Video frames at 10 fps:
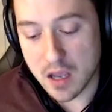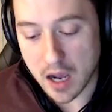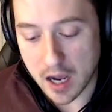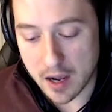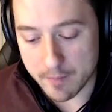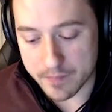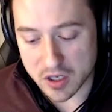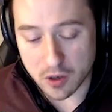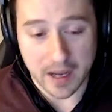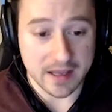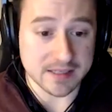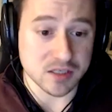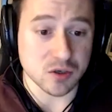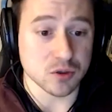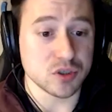As I
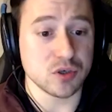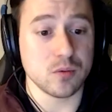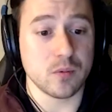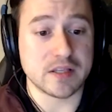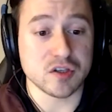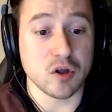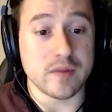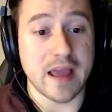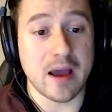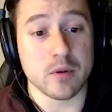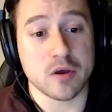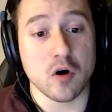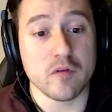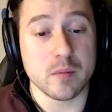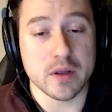told you, it slowed down with
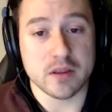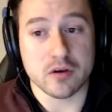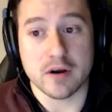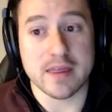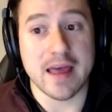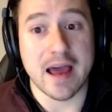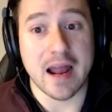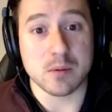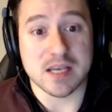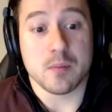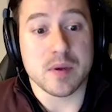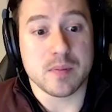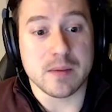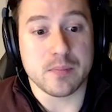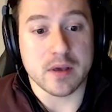COVID, but during that I was helping
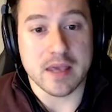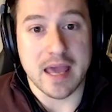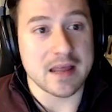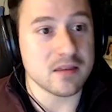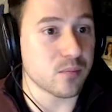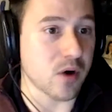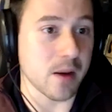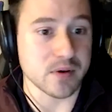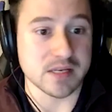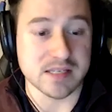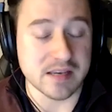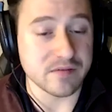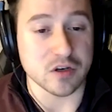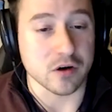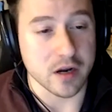people get into properties
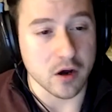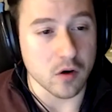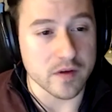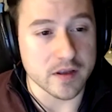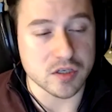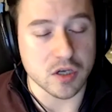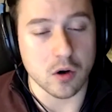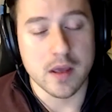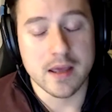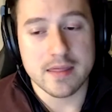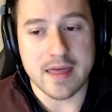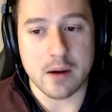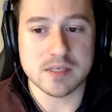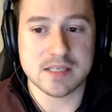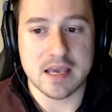even during COVID. So
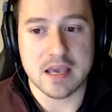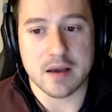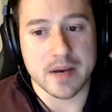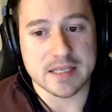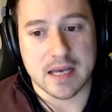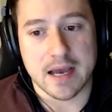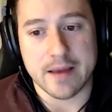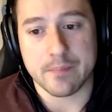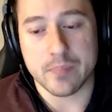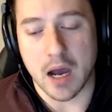that was taking up my time.